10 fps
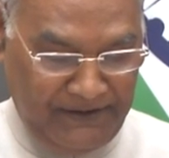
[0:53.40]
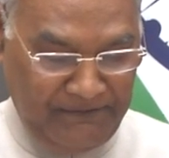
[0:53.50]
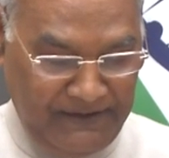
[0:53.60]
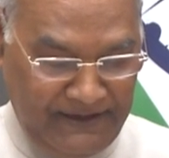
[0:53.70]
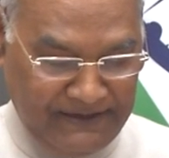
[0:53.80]

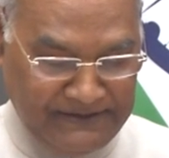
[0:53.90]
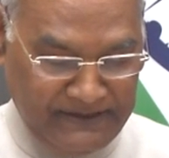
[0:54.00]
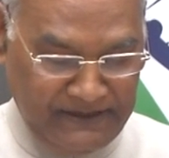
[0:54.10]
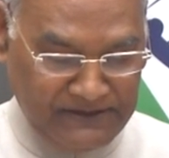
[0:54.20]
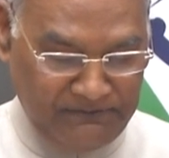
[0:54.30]
We
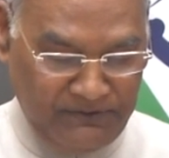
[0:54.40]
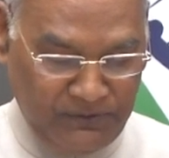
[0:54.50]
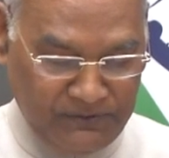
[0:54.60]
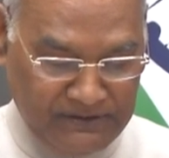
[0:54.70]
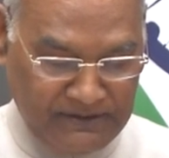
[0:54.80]
exchanged
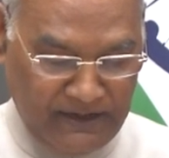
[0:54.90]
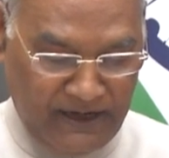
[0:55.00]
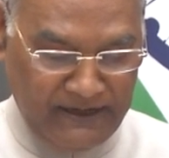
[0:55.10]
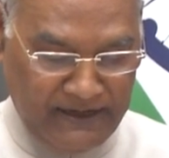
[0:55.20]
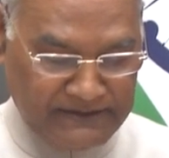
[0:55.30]
views
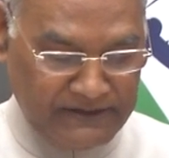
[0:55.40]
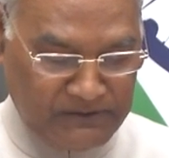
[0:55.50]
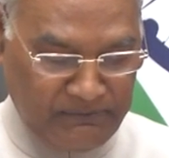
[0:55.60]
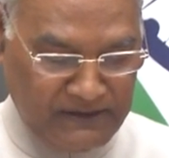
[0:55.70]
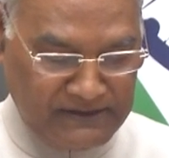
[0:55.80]
and
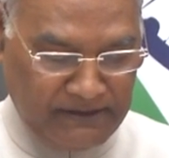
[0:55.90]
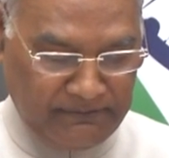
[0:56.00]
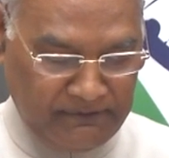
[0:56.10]
assessments of